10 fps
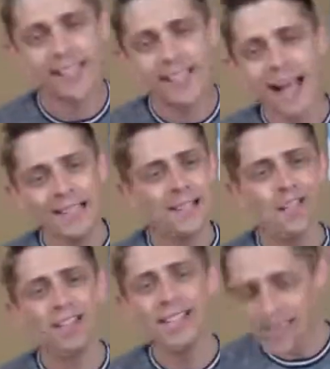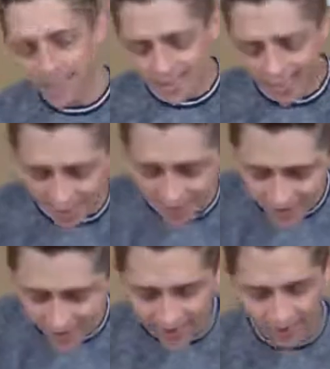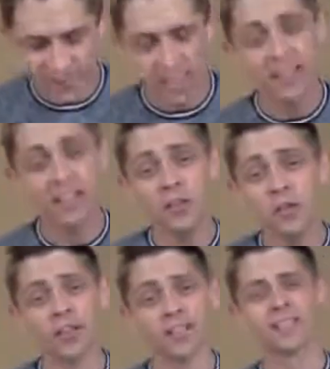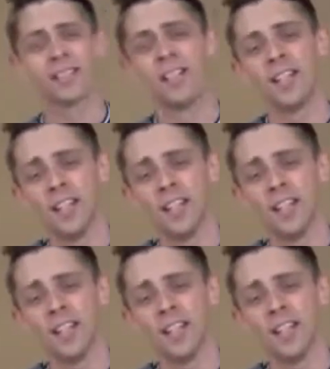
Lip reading: tend to the needs and the desires and the interest